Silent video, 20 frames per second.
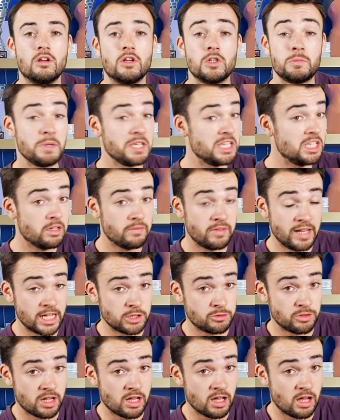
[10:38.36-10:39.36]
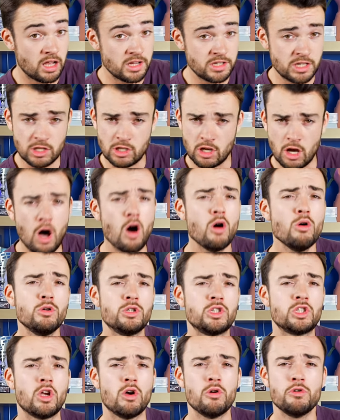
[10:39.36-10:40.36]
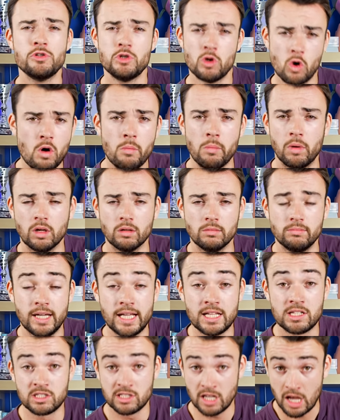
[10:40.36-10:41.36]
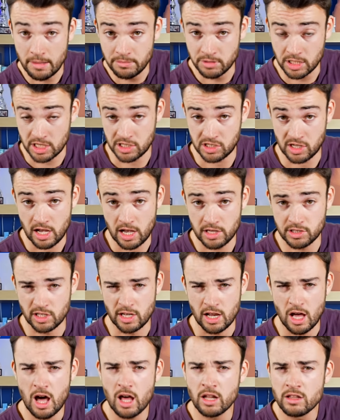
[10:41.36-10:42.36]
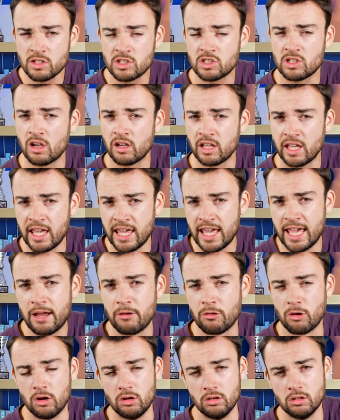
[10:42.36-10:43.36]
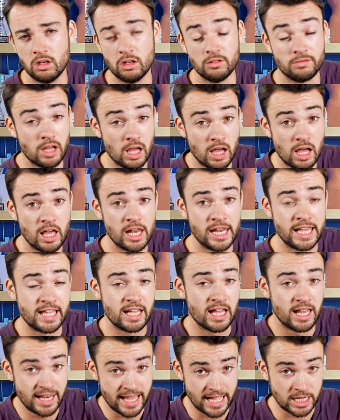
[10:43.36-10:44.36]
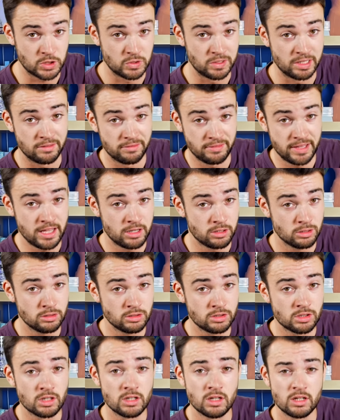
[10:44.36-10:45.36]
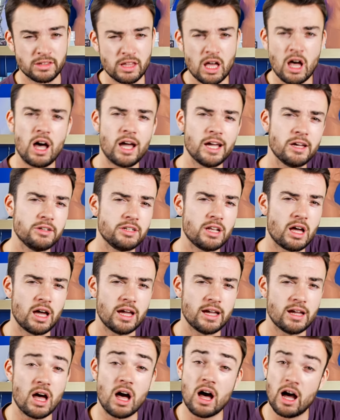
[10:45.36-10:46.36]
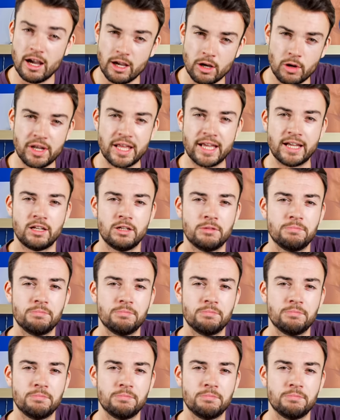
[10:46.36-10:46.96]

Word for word: Speaking of electric cars that are oh so normal, it's time to discuss an unsung hero of early electric vehicles, the Hyundai Ioniq.